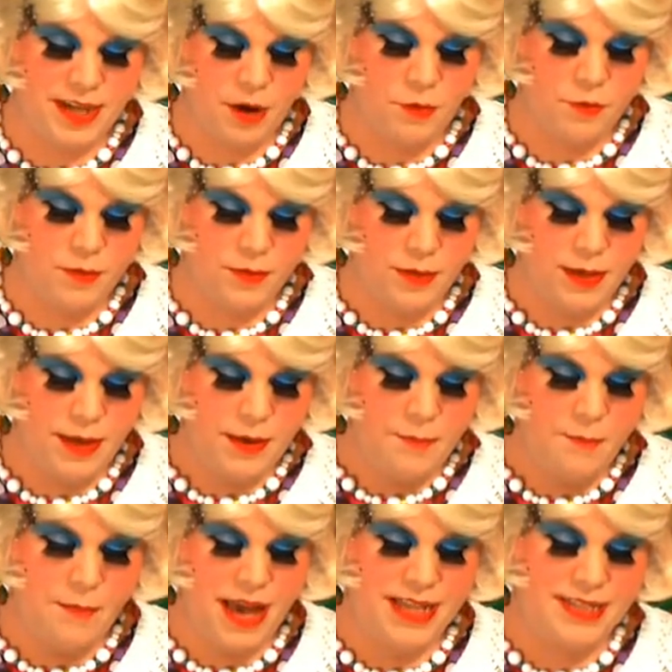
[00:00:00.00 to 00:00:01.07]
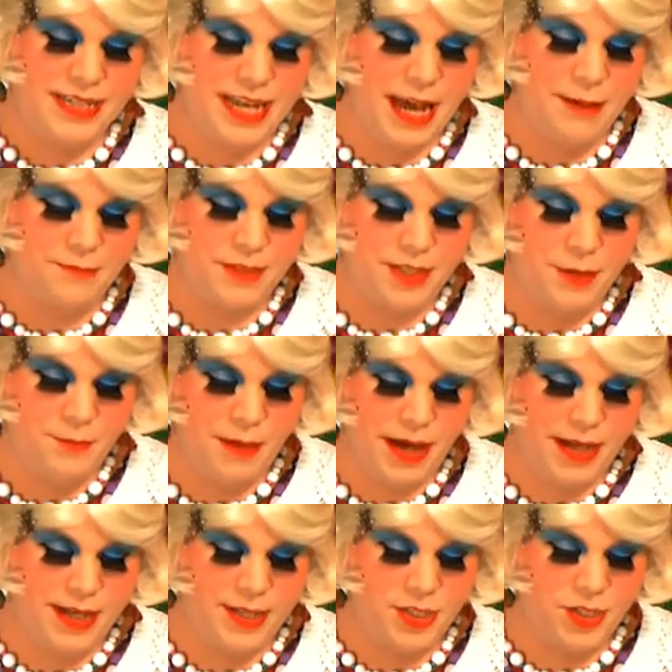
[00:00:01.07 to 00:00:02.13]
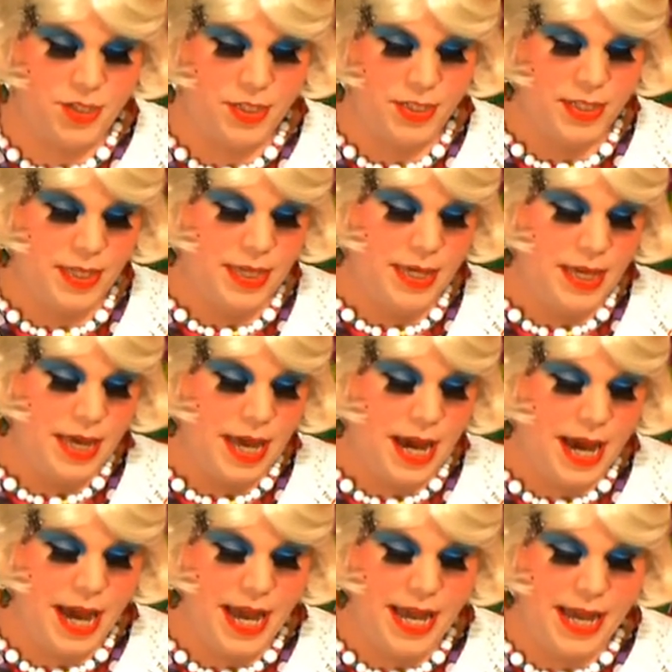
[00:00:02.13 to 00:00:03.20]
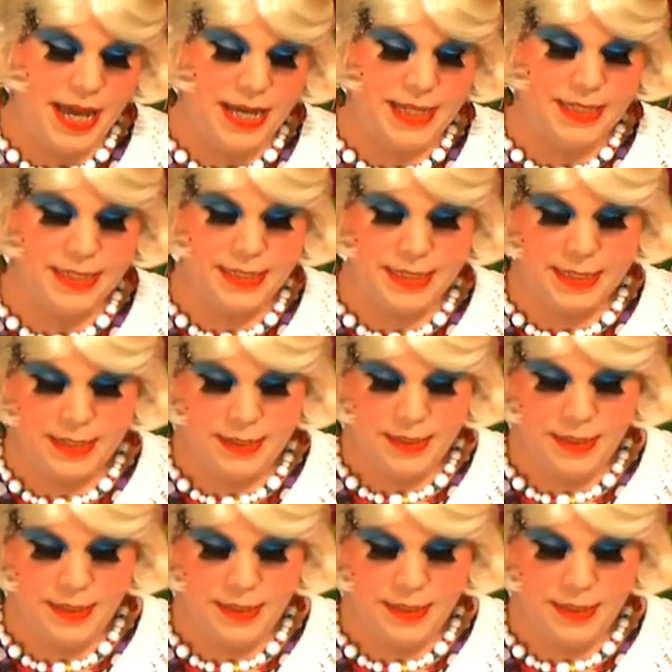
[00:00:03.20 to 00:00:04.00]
Don't mess it up too much. And